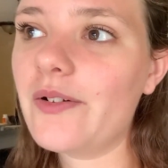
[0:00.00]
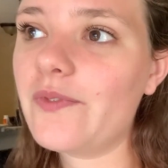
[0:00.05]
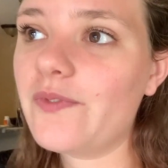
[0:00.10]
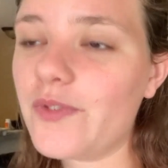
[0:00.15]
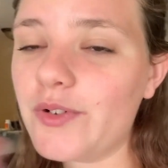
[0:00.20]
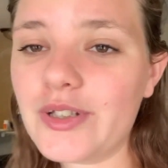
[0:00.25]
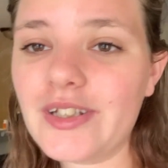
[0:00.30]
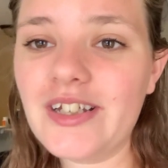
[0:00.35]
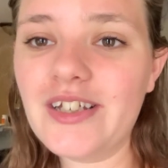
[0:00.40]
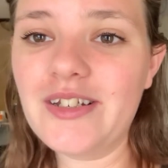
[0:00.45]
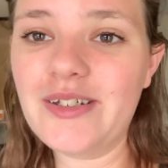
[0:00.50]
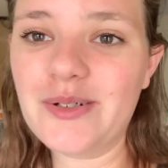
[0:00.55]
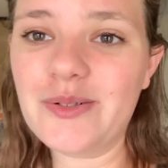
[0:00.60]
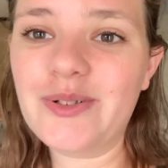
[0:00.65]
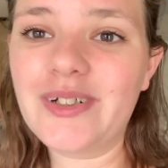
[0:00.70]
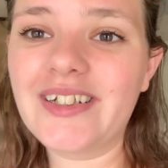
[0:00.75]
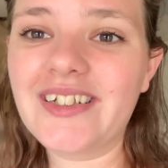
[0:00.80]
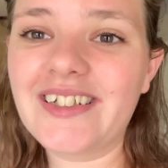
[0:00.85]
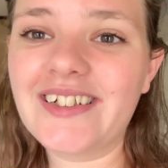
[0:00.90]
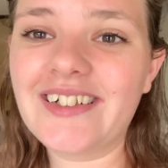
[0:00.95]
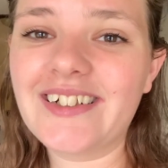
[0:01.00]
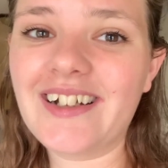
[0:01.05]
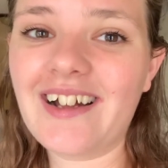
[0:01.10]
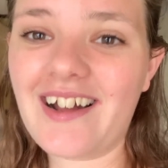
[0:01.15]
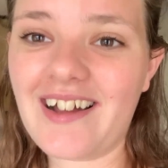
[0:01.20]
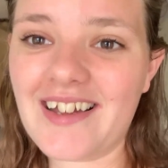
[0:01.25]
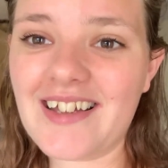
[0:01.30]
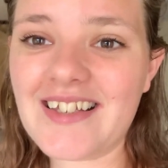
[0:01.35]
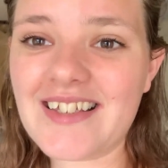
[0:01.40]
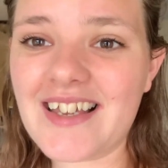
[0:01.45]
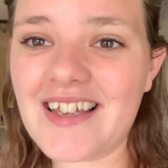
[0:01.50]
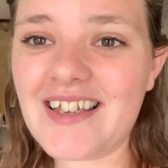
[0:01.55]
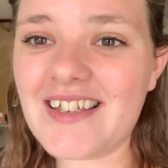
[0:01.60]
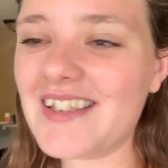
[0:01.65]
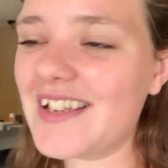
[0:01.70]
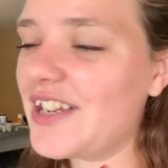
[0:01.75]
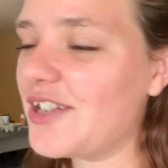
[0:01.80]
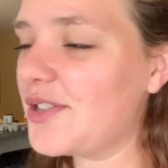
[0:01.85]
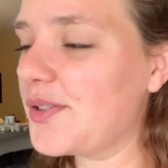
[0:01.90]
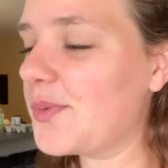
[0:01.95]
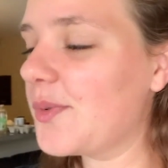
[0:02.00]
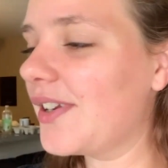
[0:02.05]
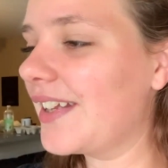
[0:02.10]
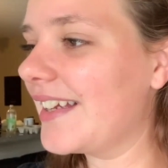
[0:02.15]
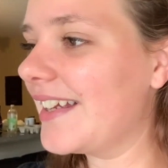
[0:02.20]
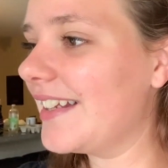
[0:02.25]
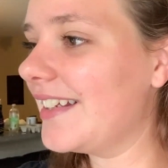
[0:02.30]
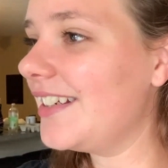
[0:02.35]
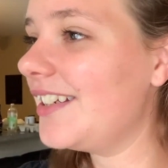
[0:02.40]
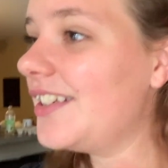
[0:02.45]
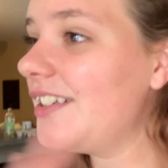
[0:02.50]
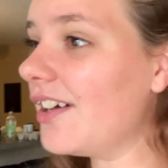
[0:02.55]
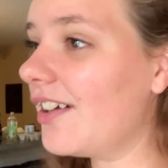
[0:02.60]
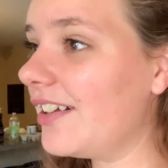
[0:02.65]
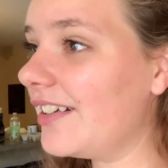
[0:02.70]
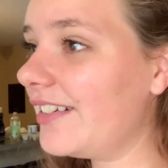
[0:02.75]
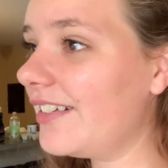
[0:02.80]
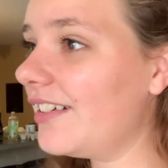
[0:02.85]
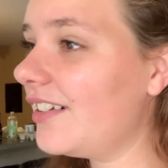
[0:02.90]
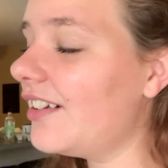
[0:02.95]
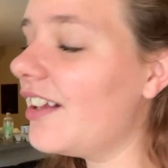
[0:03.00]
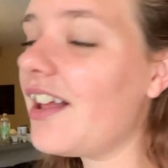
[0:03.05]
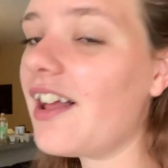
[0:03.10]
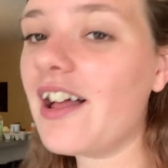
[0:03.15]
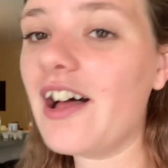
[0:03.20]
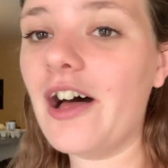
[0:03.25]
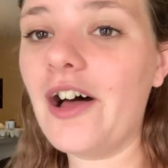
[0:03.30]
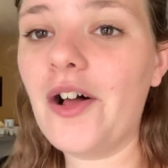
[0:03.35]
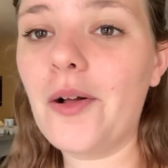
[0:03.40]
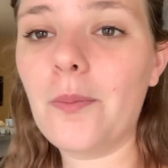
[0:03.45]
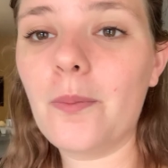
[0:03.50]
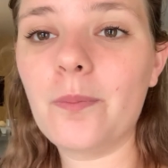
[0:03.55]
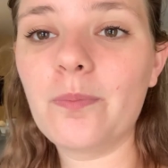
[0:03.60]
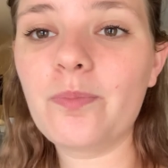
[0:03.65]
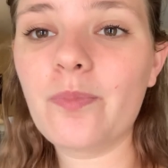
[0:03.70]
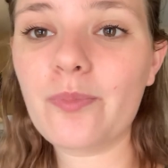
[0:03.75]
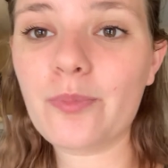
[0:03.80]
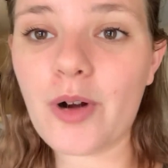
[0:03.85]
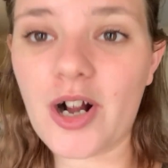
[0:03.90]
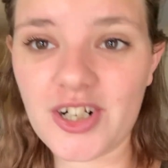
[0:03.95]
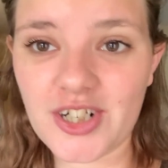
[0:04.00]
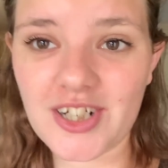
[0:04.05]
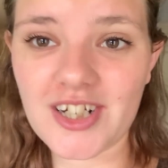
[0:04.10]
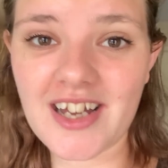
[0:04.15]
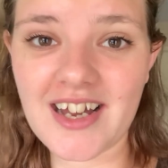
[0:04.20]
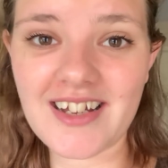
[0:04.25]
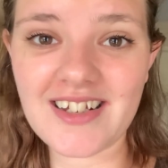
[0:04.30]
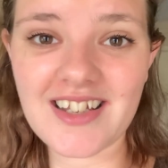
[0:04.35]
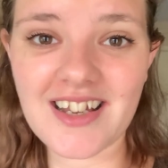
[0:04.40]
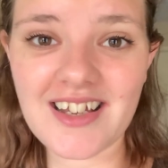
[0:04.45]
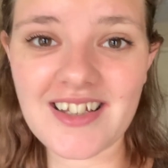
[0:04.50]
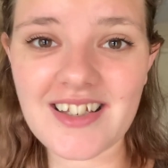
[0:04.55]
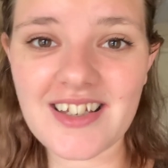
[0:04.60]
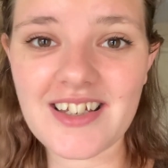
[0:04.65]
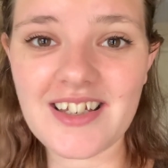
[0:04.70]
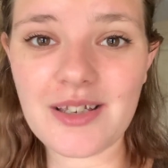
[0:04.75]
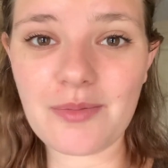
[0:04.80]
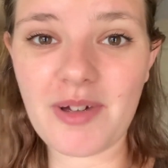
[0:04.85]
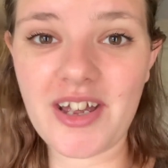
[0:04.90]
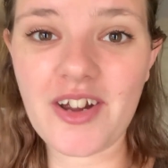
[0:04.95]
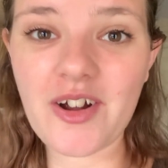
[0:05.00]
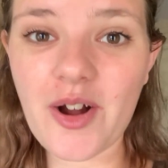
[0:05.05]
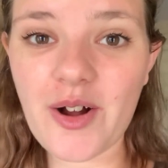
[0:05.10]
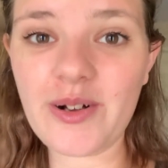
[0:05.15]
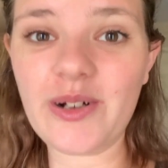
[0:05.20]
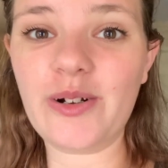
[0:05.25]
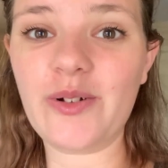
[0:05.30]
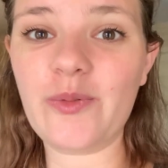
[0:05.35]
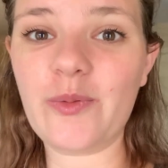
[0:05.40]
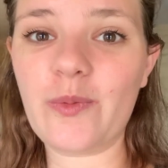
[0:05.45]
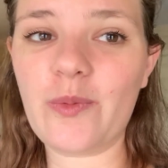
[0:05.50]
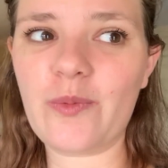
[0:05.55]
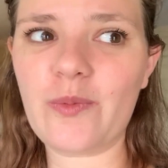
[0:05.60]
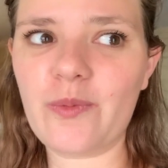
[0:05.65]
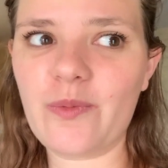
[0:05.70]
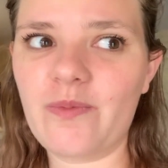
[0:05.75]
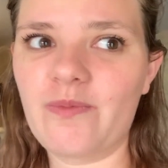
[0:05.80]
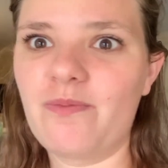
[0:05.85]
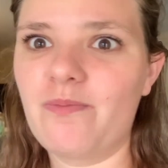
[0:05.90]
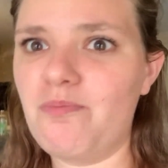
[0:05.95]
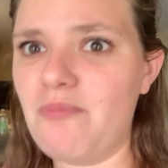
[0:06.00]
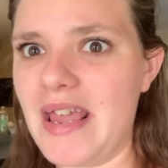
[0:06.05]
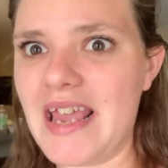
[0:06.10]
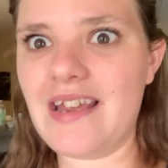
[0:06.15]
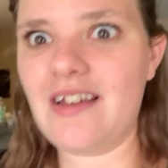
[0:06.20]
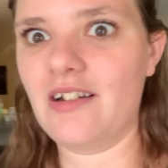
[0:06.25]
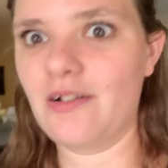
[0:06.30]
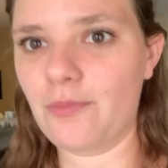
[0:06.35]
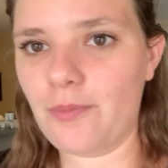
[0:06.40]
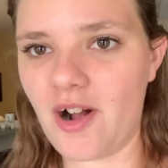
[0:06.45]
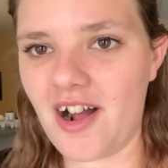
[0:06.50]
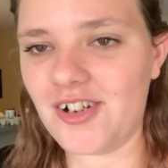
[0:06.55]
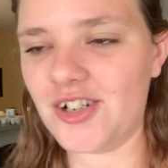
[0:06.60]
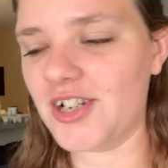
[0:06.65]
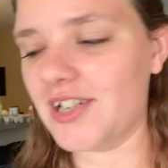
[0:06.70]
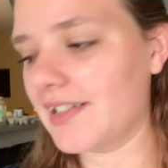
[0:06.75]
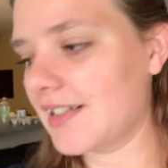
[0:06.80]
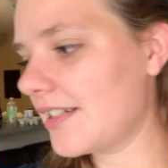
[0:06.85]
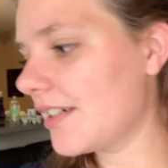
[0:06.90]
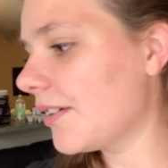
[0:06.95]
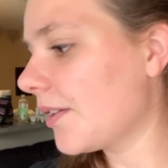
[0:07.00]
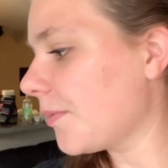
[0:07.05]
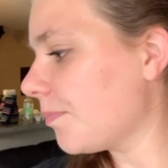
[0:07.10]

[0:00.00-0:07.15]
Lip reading: fully doing ISS. I just want to get it done. Project ISS is my current main project.